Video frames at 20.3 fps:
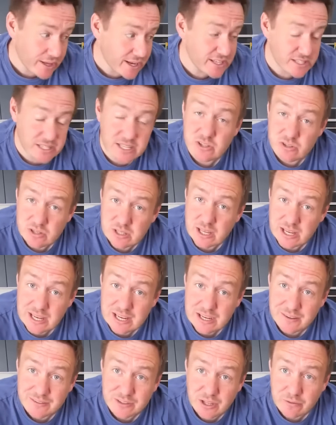that is literally the
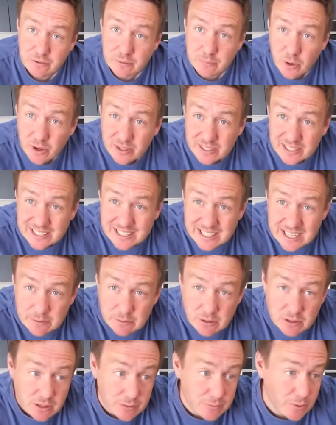heat of the oven, but I'm gonna
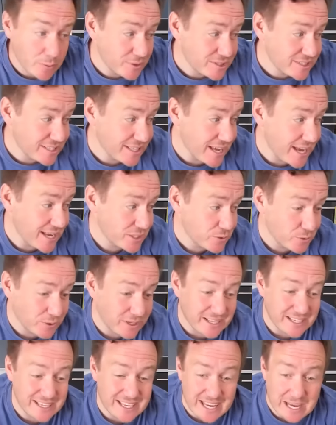keep the thermometer there so I
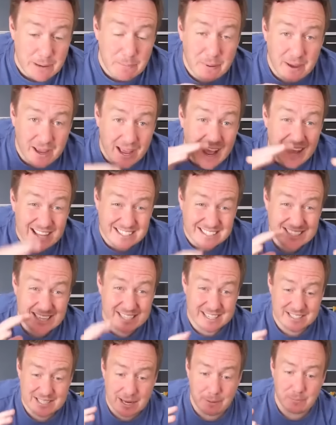can keep it at a
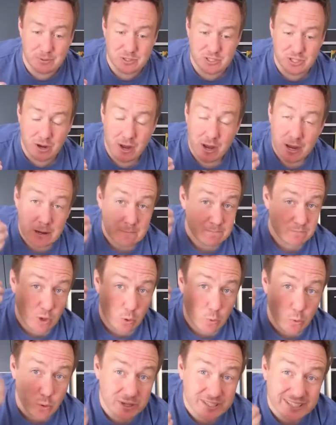steady temperature.
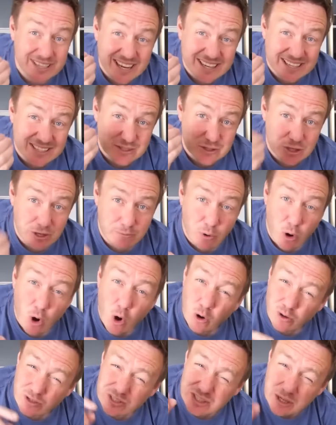I wanna get it super
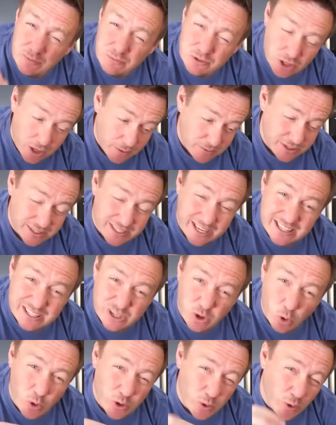hot. Sometimes I get
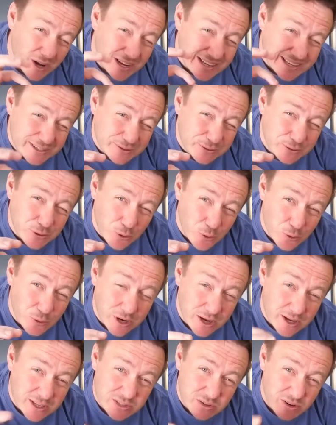the oil a little
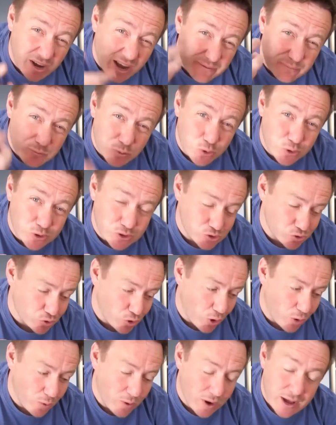cooler so I have more
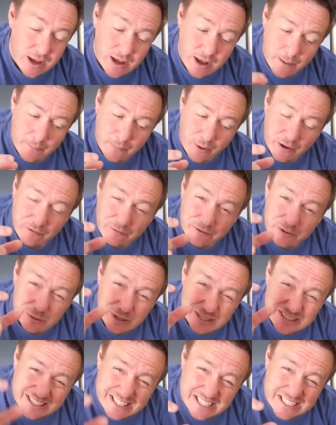control, but I feel
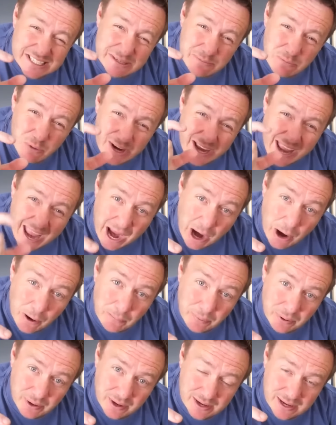like this might
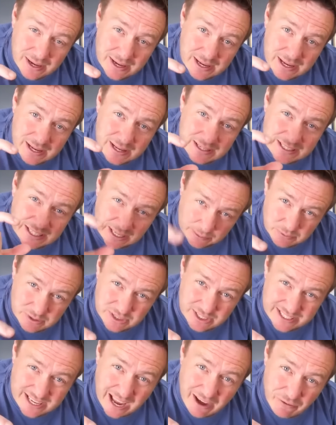help keep them
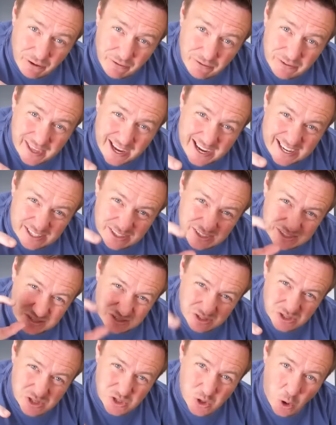together for that
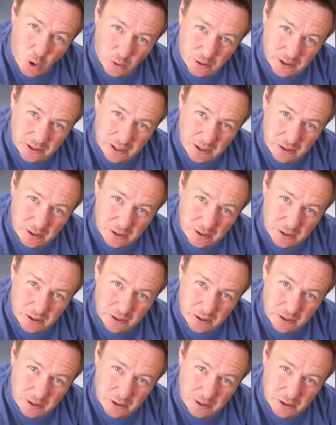instant shock, you